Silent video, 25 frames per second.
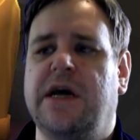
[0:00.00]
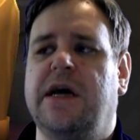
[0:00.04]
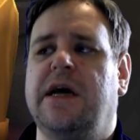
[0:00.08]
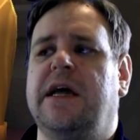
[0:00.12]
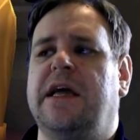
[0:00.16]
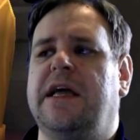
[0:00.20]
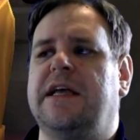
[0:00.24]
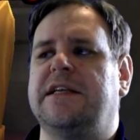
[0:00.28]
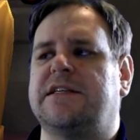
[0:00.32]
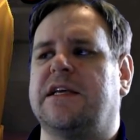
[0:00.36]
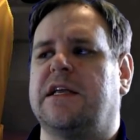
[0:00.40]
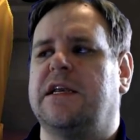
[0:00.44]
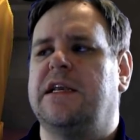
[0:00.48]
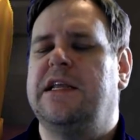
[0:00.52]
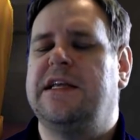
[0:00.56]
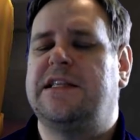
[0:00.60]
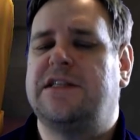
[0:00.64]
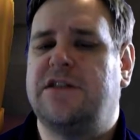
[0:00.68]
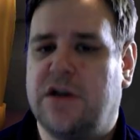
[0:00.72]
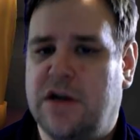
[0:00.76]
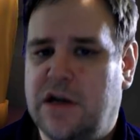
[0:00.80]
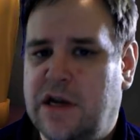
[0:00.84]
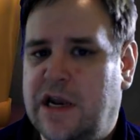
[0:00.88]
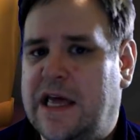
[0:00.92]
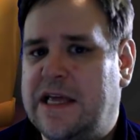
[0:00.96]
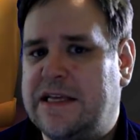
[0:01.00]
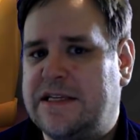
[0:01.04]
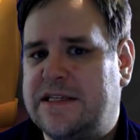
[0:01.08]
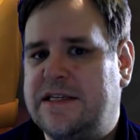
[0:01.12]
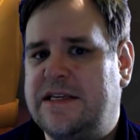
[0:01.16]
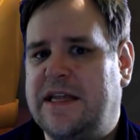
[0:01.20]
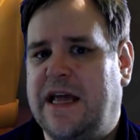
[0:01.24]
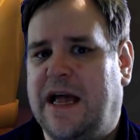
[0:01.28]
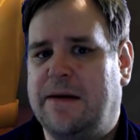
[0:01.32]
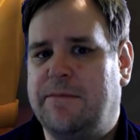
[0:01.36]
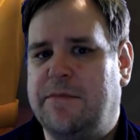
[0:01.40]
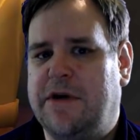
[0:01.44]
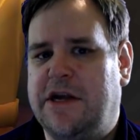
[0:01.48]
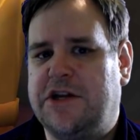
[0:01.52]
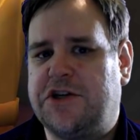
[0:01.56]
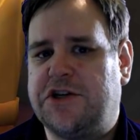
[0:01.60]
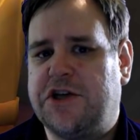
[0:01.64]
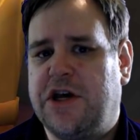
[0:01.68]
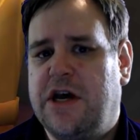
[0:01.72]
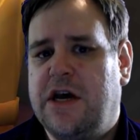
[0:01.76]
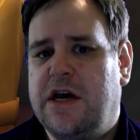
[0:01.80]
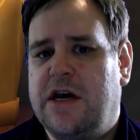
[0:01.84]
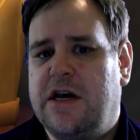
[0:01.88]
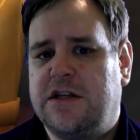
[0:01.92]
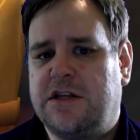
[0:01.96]
It's a little less damage
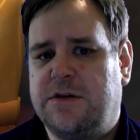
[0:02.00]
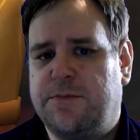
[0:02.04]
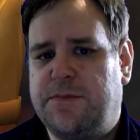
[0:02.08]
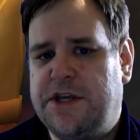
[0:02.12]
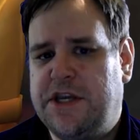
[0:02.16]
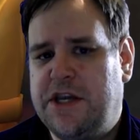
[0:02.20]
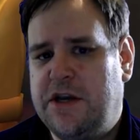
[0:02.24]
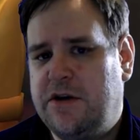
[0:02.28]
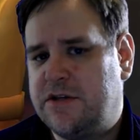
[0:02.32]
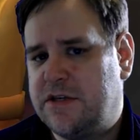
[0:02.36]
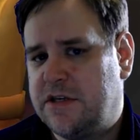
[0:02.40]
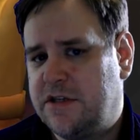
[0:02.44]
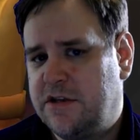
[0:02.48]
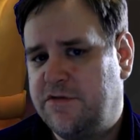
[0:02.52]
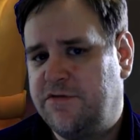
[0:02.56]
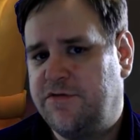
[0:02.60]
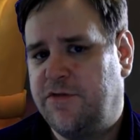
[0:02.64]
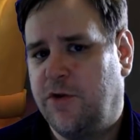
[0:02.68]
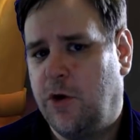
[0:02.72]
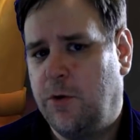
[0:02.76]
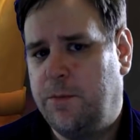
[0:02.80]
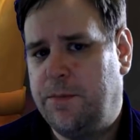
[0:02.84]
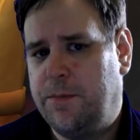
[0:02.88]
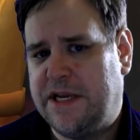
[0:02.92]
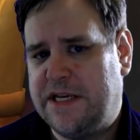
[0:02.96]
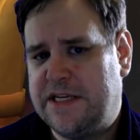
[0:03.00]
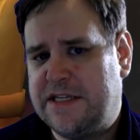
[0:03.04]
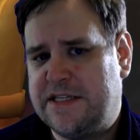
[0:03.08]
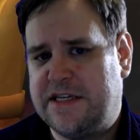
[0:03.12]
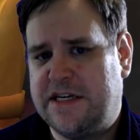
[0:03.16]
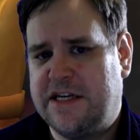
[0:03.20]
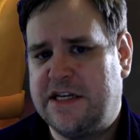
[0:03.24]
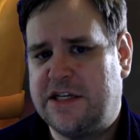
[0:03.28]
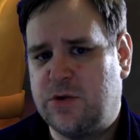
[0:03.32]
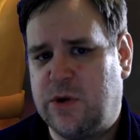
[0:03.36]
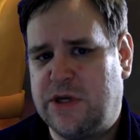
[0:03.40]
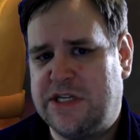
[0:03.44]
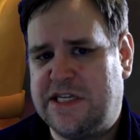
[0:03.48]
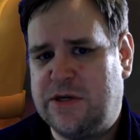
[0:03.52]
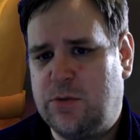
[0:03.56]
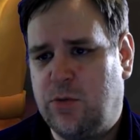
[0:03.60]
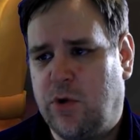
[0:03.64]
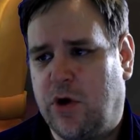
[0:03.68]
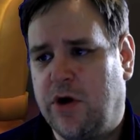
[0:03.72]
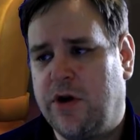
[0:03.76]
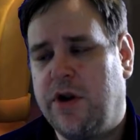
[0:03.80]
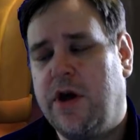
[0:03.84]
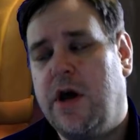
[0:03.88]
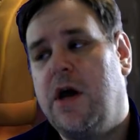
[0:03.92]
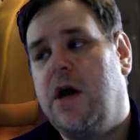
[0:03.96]
to be using the 4-piece tier
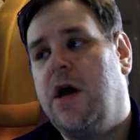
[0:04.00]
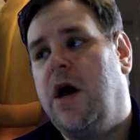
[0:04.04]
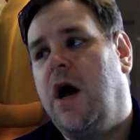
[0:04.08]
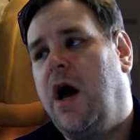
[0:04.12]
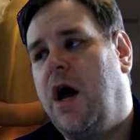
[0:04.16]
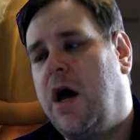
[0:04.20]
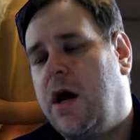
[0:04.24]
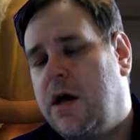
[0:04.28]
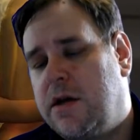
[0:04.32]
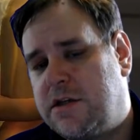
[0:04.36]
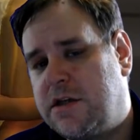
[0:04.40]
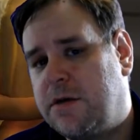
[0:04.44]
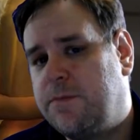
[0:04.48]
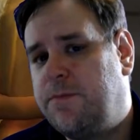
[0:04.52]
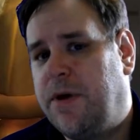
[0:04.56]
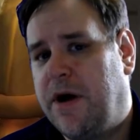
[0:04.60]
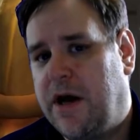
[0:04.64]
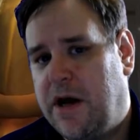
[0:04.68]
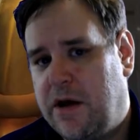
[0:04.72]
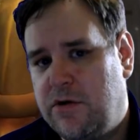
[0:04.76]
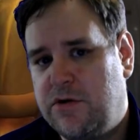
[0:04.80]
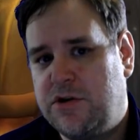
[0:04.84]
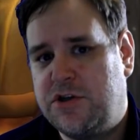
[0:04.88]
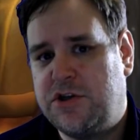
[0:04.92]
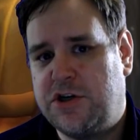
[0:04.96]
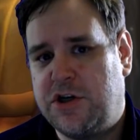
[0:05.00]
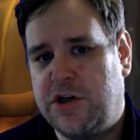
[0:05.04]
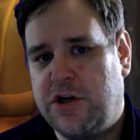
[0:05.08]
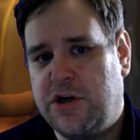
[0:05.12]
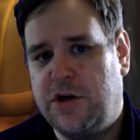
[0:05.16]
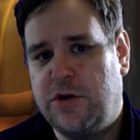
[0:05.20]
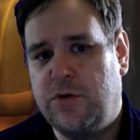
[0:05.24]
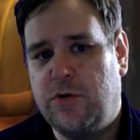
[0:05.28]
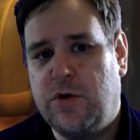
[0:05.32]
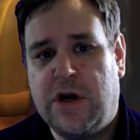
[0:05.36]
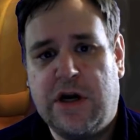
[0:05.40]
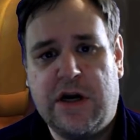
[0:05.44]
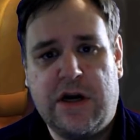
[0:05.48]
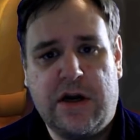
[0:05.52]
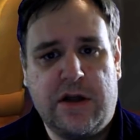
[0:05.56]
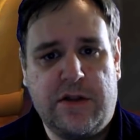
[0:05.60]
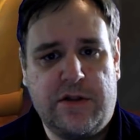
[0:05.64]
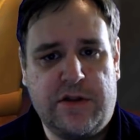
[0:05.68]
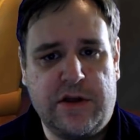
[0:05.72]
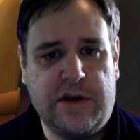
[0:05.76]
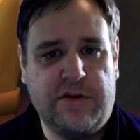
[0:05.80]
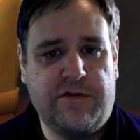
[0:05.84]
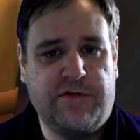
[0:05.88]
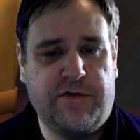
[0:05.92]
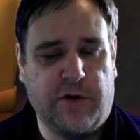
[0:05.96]
21 as opposed to
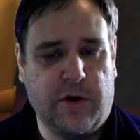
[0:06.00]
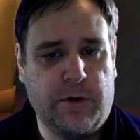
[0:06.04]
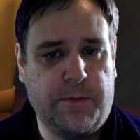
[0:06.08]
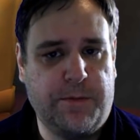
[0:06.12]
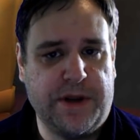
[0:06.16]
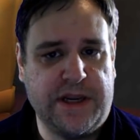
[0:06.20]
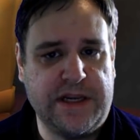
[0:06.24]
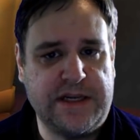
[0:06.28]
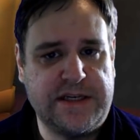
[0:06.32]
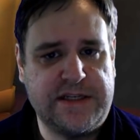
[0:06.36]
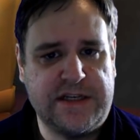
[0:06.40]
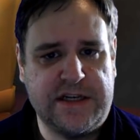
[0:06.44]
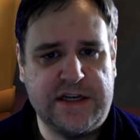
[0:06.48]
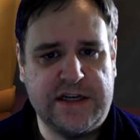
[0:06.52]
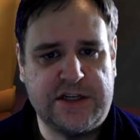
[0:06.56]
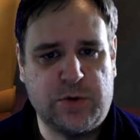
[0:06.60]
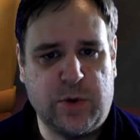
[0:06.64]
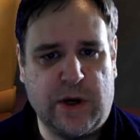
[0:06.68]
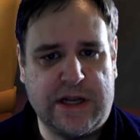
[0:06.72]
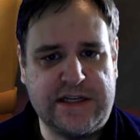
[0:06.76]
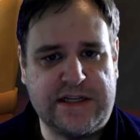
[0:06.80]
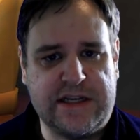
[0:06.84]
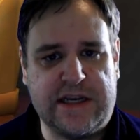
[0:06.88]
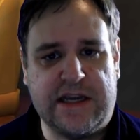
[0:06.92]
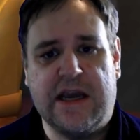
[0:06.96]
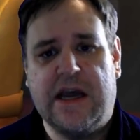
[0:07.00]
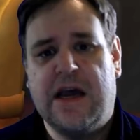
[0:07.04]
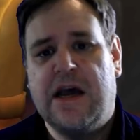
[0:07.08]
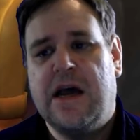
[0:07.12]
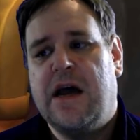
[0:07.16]
the 4-piece tier 20.